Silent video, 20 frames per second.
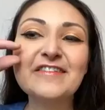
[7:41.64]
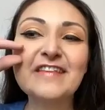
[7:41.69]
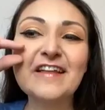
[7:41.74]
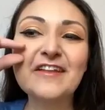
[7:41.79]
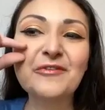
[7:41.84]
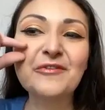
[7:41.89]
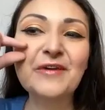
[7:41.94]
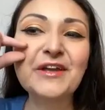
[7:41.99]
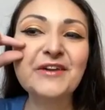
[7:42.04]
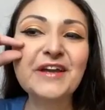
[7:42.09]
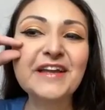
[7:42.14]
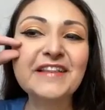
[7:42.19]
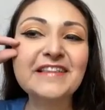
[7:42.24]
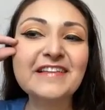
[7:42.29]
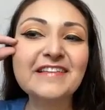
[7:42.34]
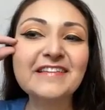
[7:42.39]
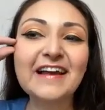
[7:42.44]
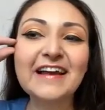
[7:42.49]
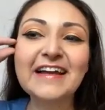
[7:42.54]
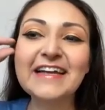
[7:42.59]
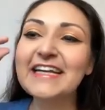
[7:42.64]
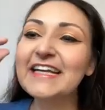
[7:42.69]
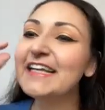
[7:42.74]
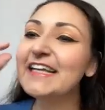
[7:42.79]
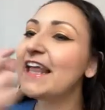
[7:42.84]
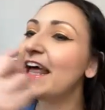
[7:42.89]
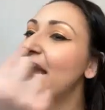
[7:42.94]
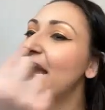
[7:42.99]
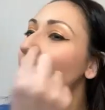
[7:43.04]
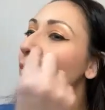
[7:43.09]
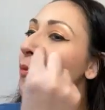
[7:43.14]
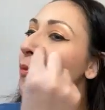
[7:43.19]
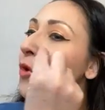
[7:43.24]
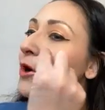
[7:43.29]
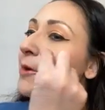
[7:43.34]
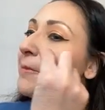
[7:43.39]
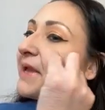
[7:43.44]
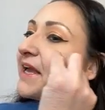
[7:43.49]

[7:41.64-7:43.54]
that's why you get the tiny like war